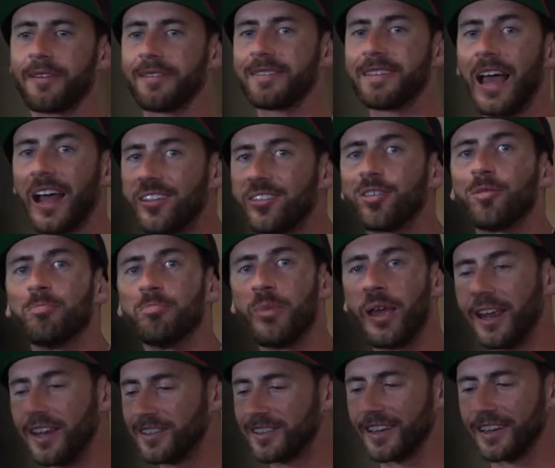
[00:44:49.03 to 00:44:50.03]
That's
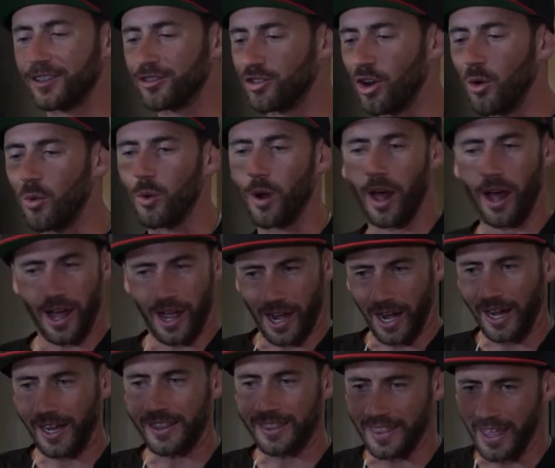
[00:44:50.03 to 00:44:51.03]
amazing. Don't
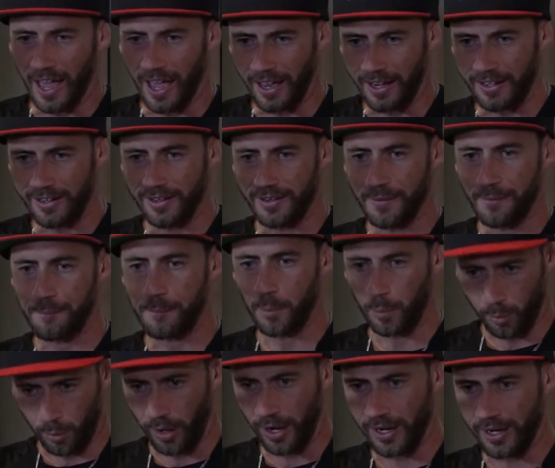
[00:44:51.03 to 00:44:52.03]
hide that,
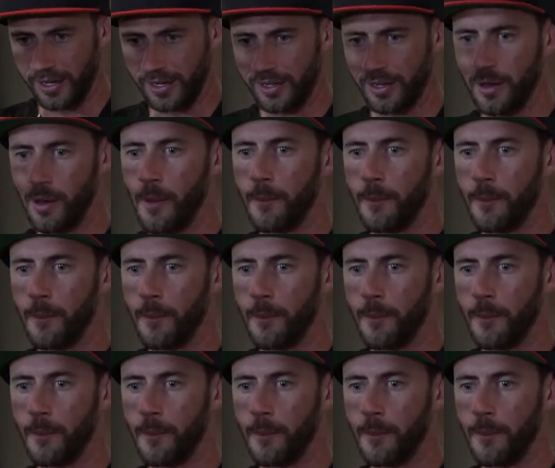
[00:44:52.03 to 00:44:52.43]
right?